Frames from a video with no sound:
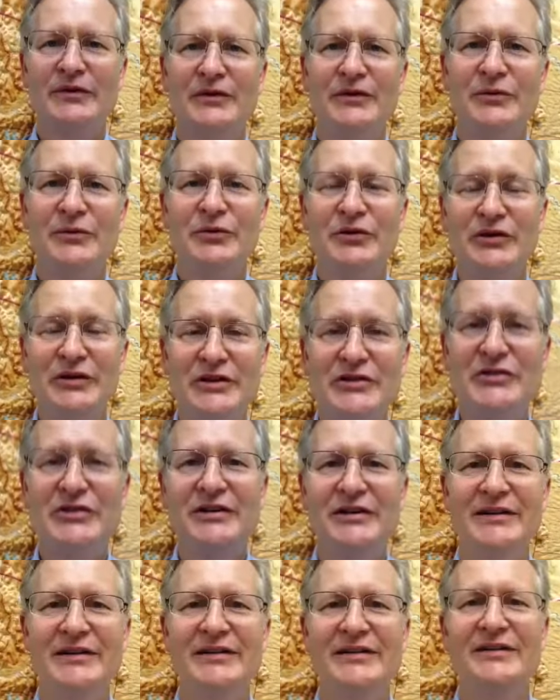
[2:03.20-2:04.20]
we're
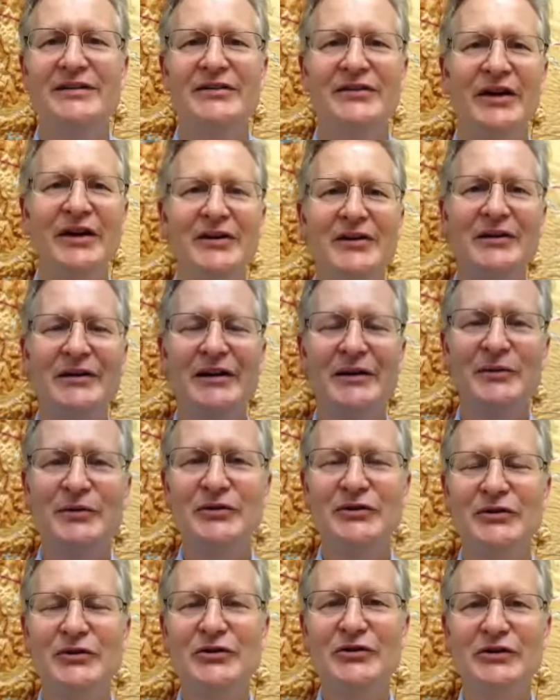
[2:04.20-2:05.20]
teaching second
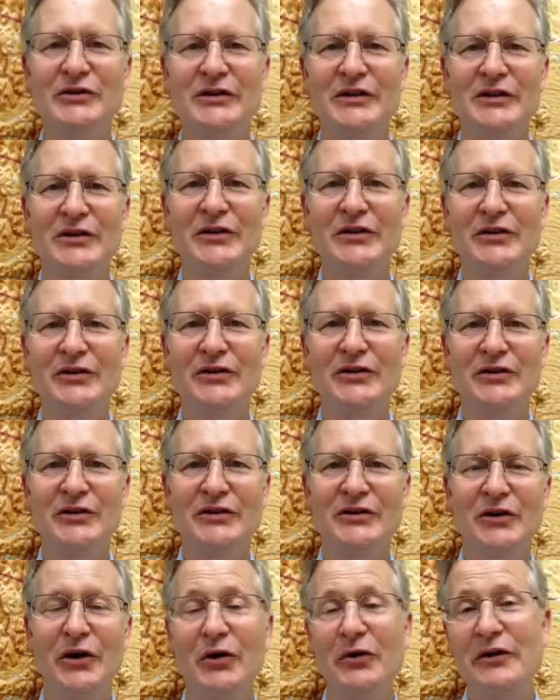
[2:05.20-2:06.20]
language, usually they're
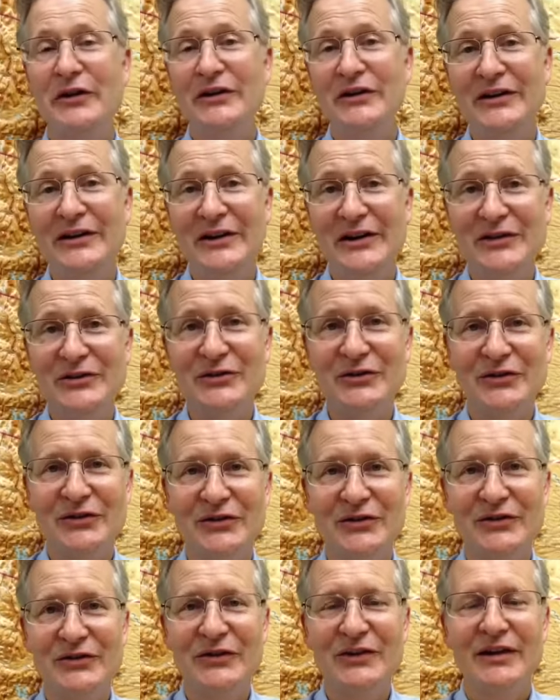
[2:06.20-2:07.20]
already
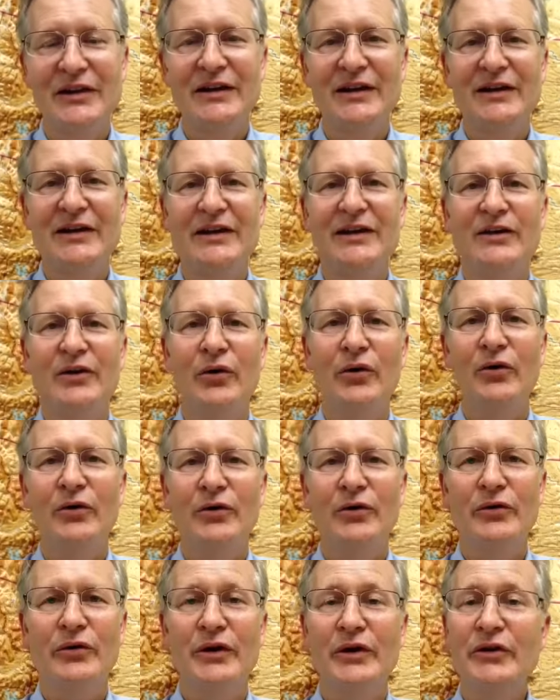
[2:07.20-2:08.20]
teenagers
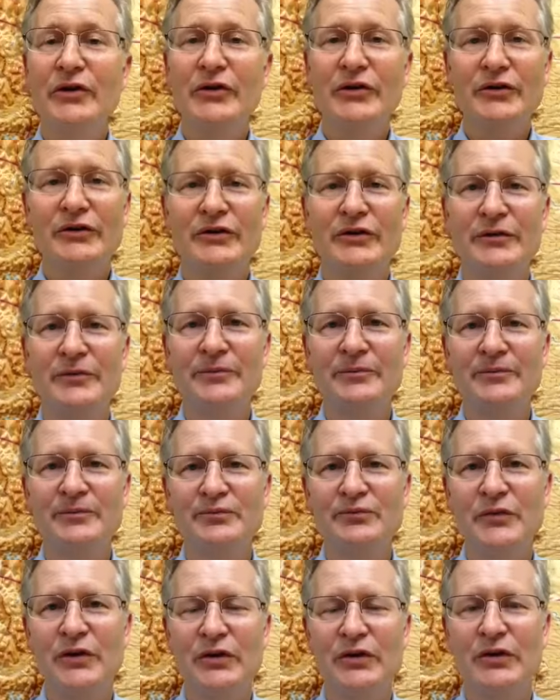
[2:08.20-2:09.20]
or adults.
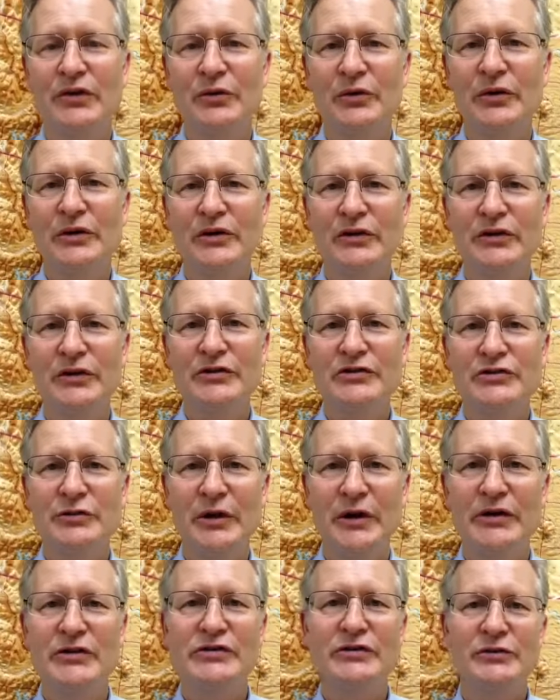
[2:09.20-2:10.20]
So we're in a
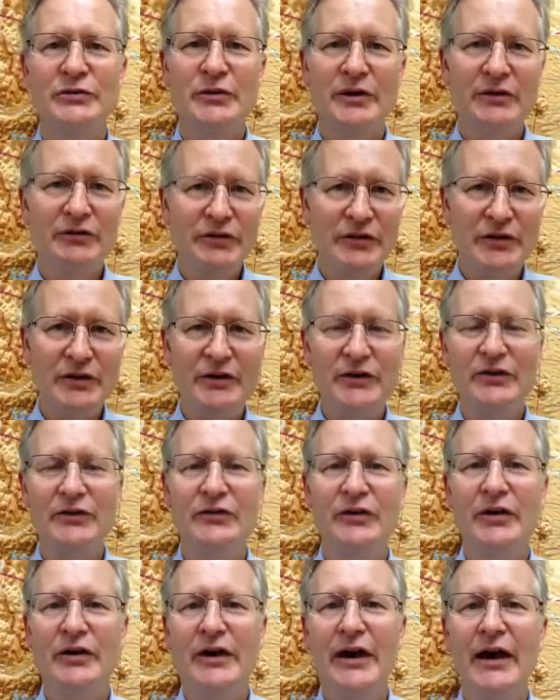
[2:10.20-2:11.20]
situation where everything's
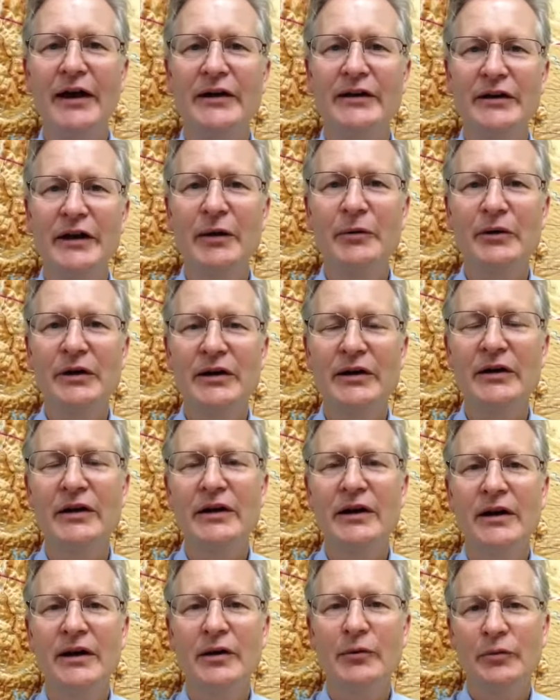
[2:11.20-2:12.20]
very academic.
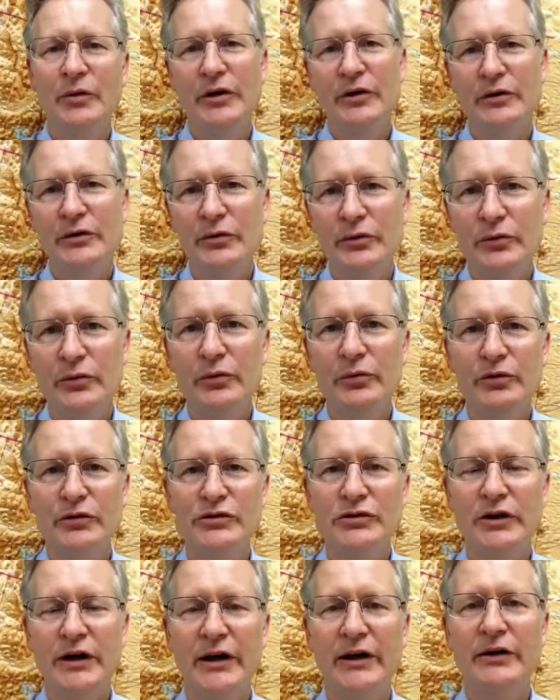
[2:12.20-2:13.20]
But we're
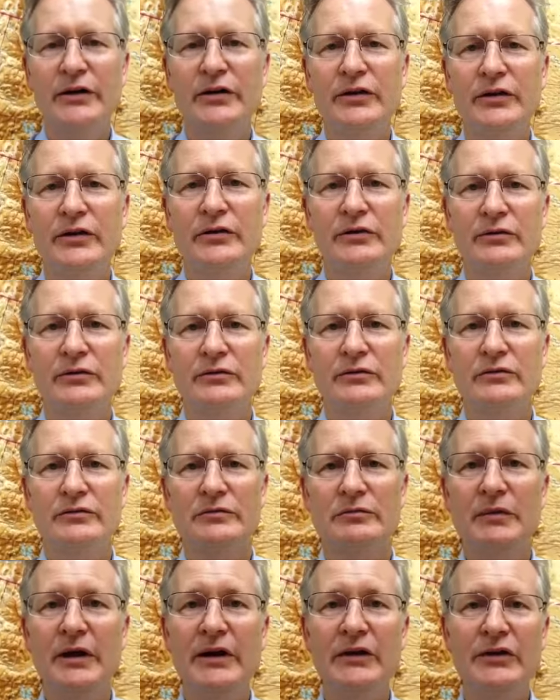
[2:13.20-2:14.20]
trying to
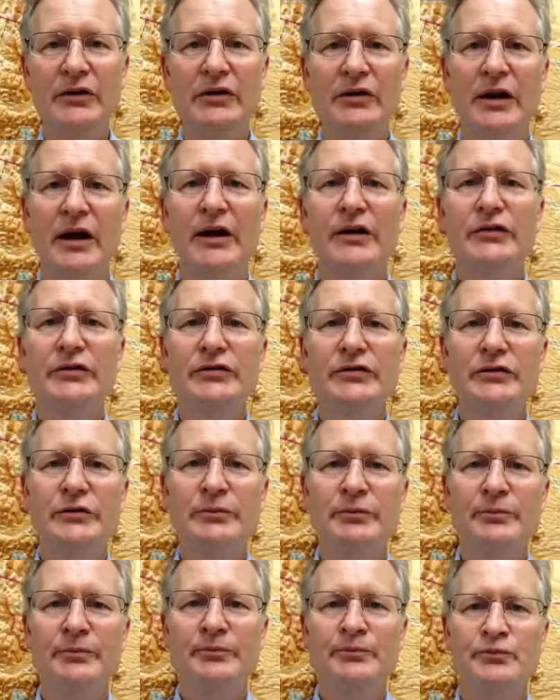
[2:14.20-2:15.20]
make the classroom
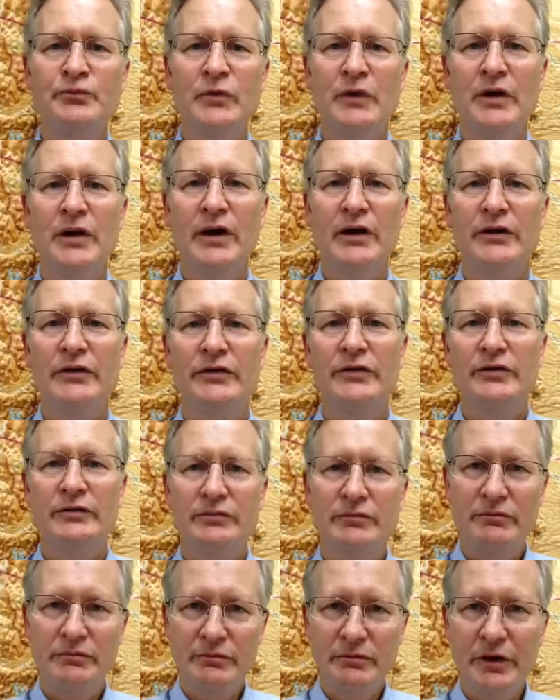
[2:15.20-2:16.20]
as
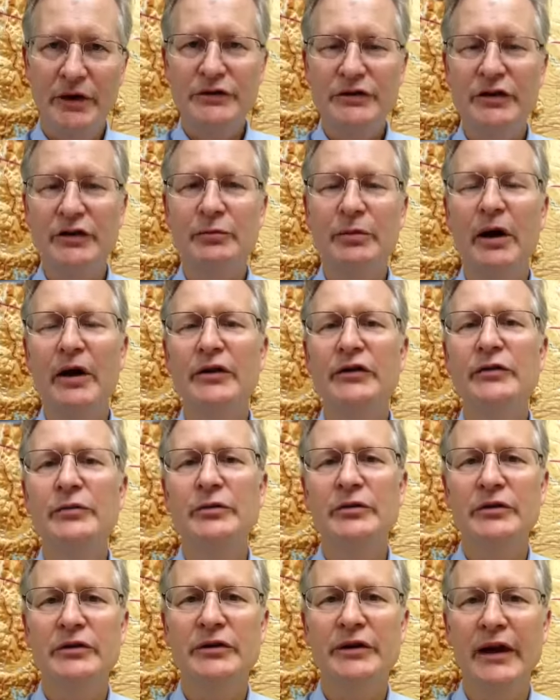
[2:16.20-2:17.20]
much as
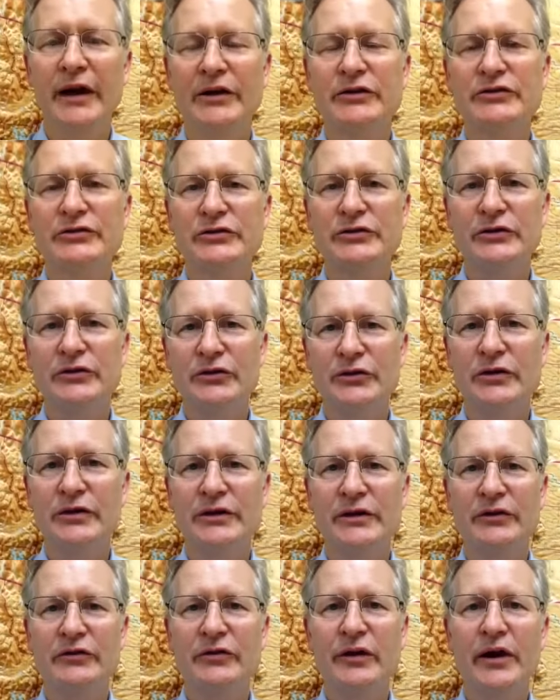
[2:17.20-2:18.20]
possible a natural
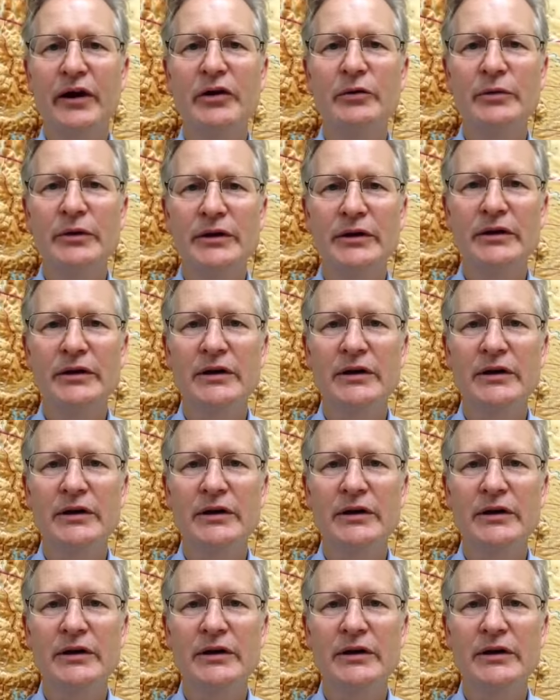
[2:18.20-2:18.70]
learning environment.